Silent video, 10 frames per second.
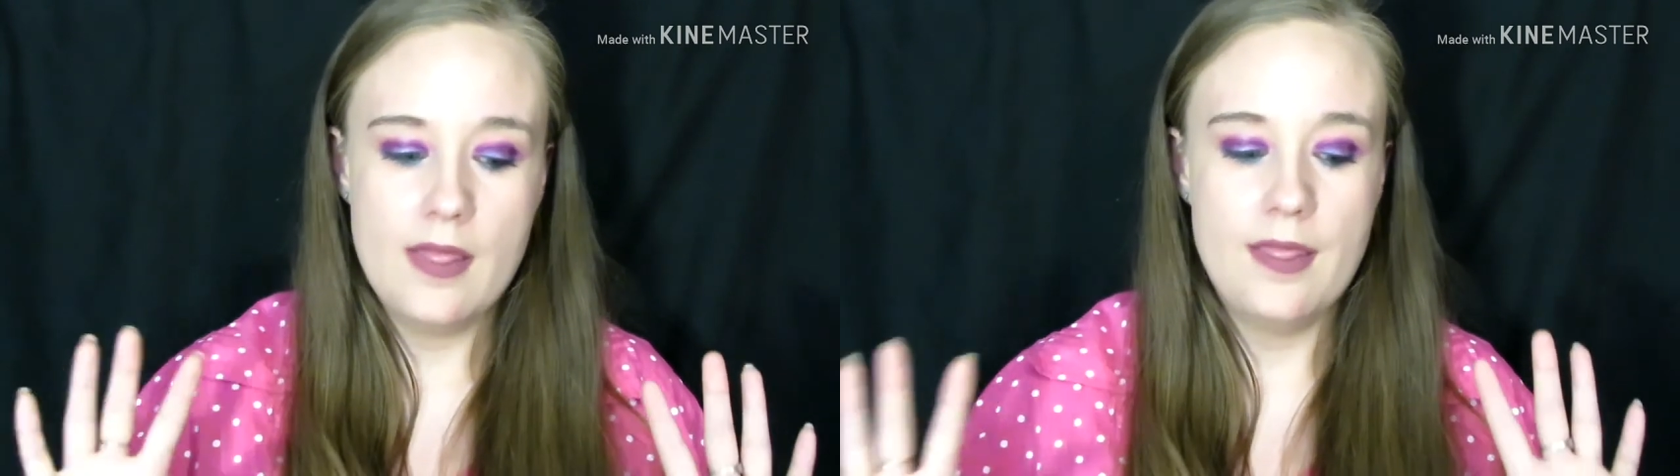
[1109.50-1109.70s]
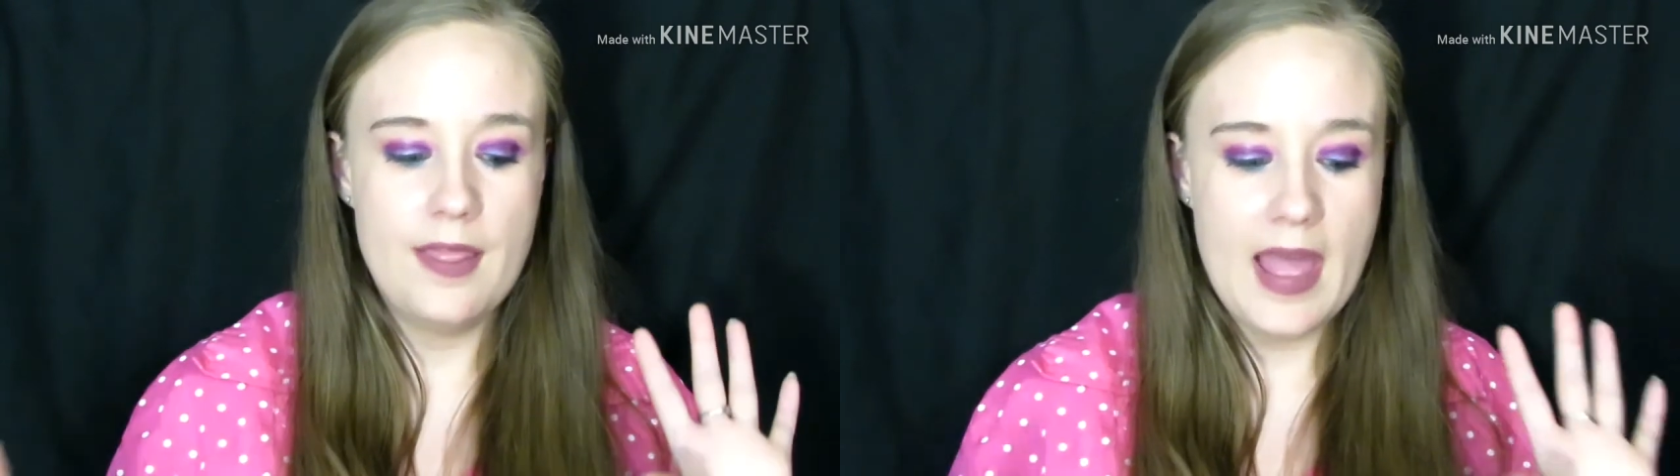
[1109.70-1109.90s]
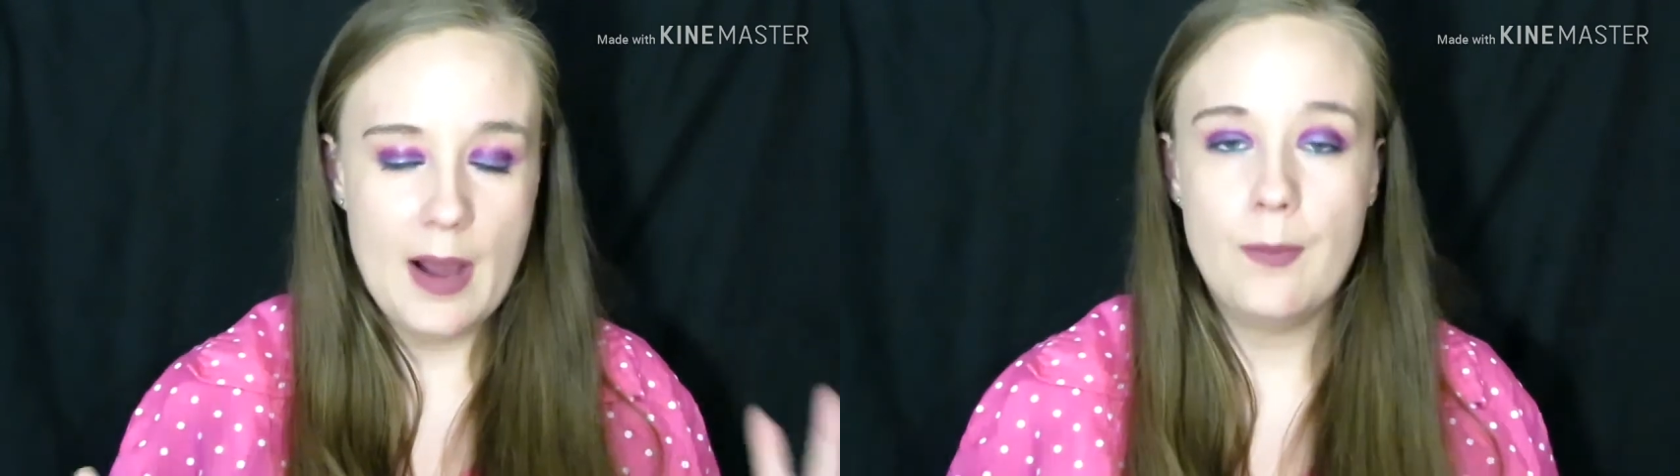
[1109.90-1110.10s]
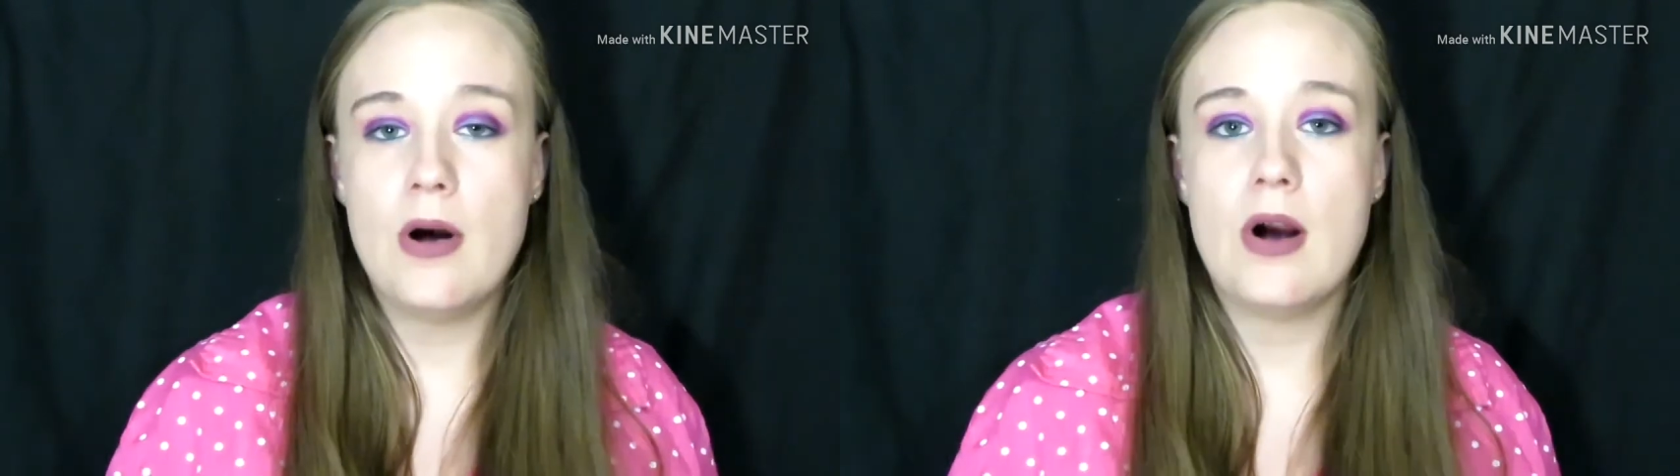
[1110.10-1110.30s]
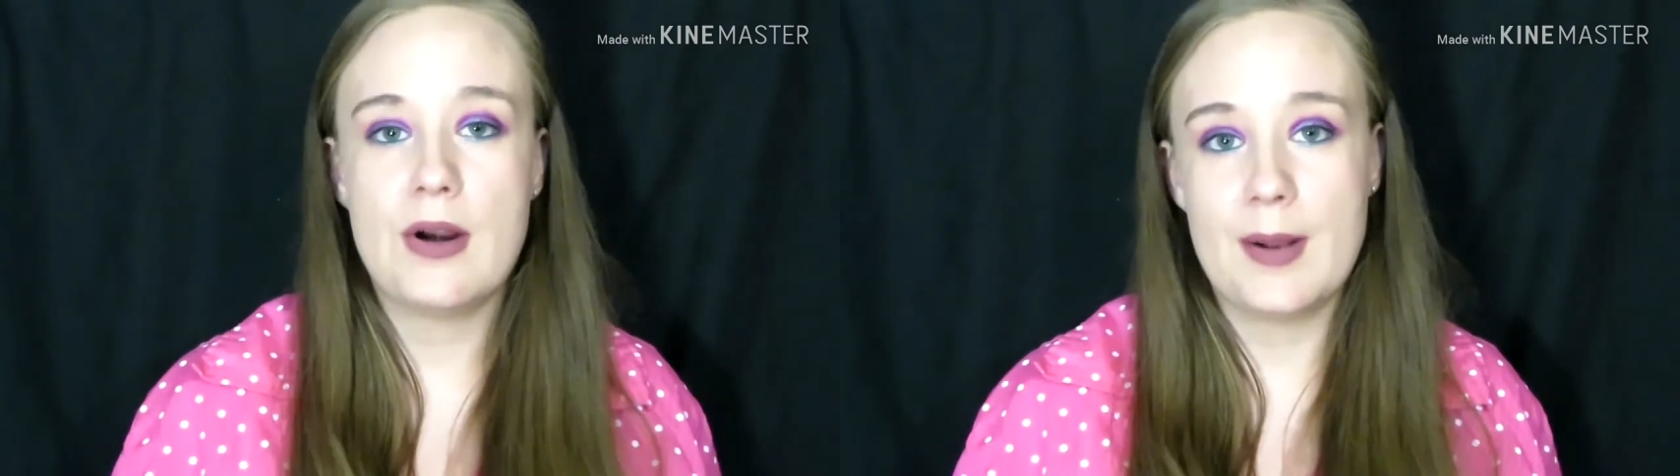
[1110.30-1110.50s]
that
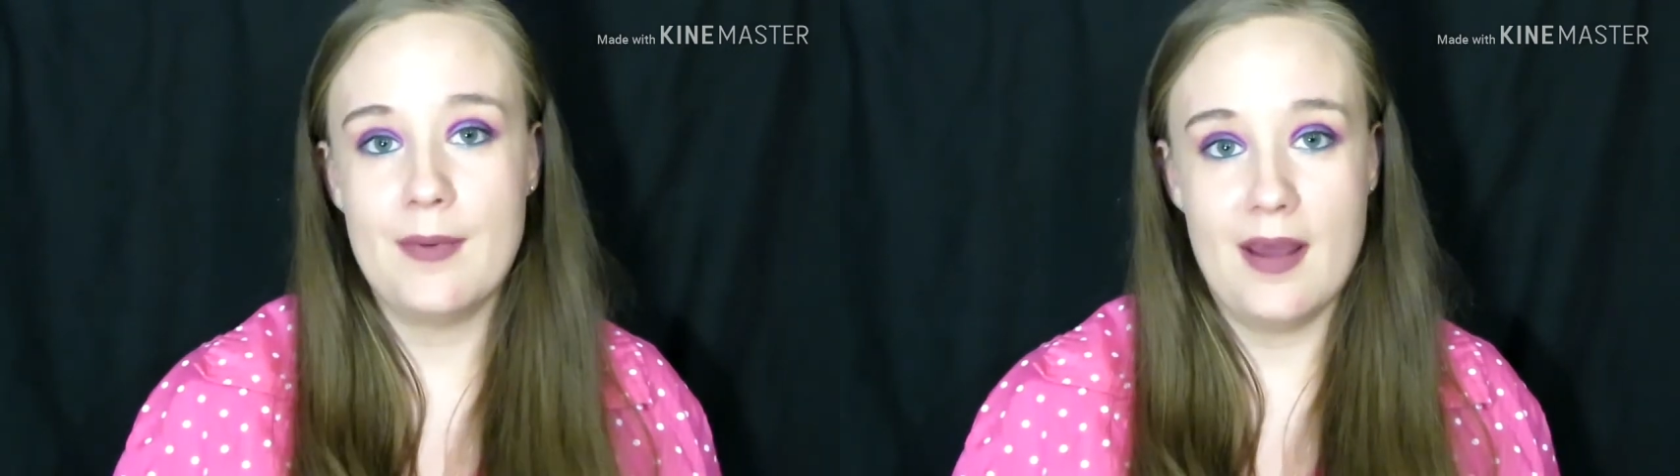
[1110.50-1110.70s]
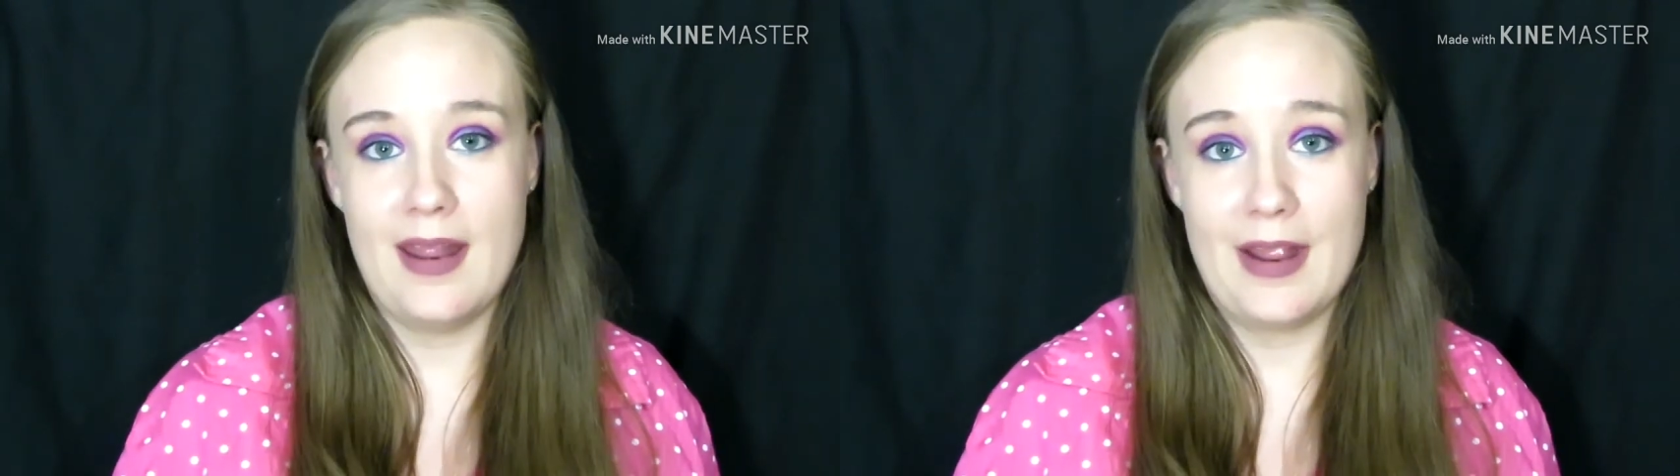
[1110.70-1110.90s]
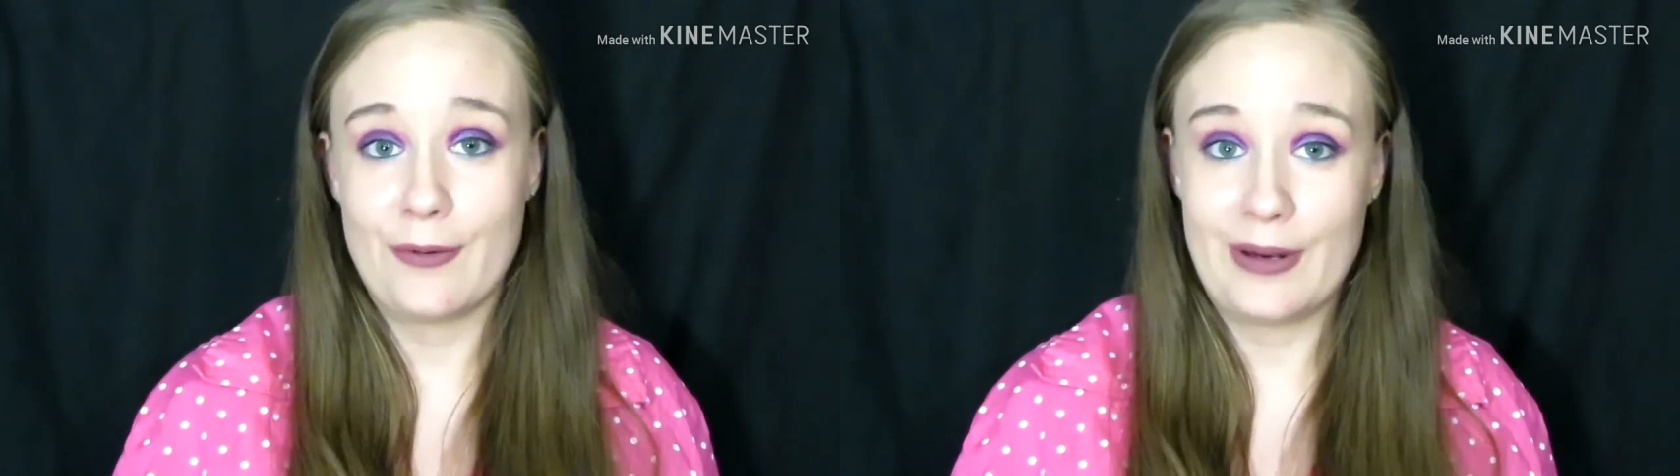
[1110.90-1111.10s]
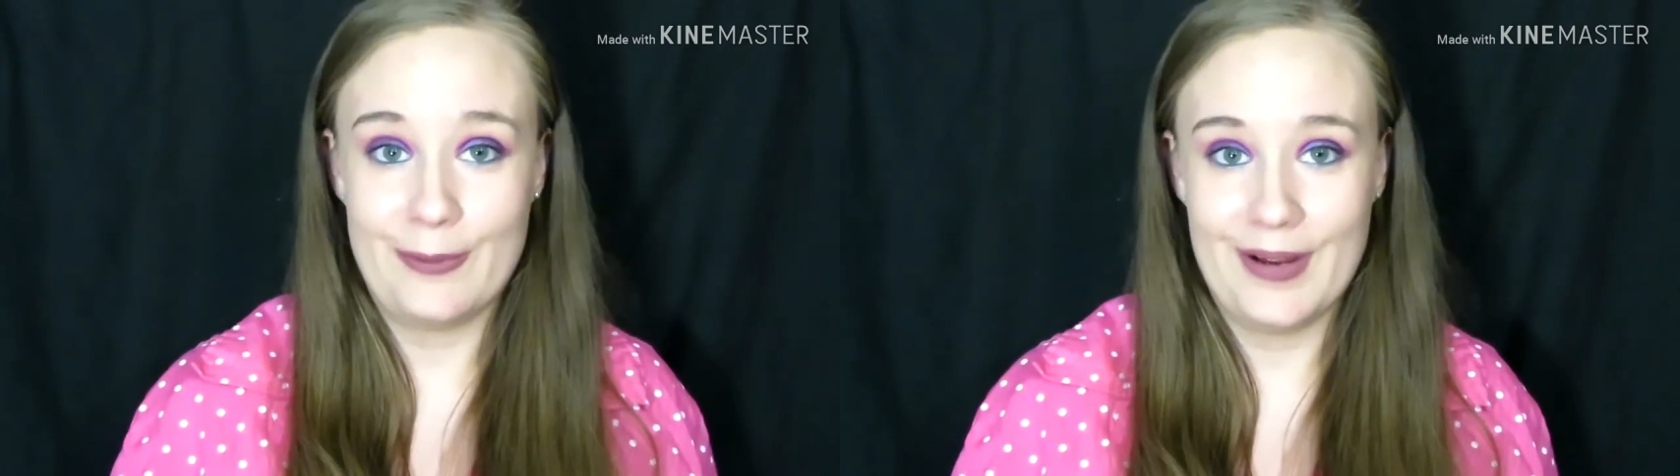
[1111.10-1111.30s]
part I'm not angry